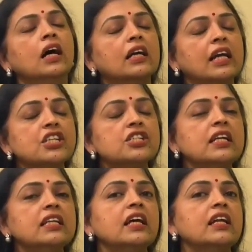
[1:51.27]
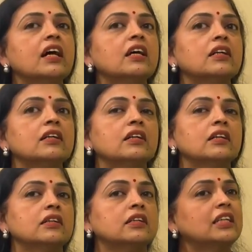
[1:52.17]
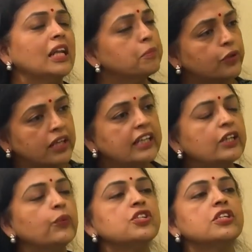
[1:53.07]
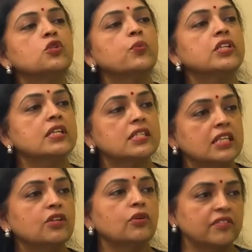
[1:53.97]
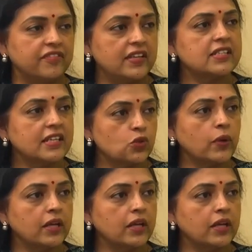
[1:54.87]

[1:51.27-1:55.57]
Occasionally, there are temporary twitches which are seen on the face as well.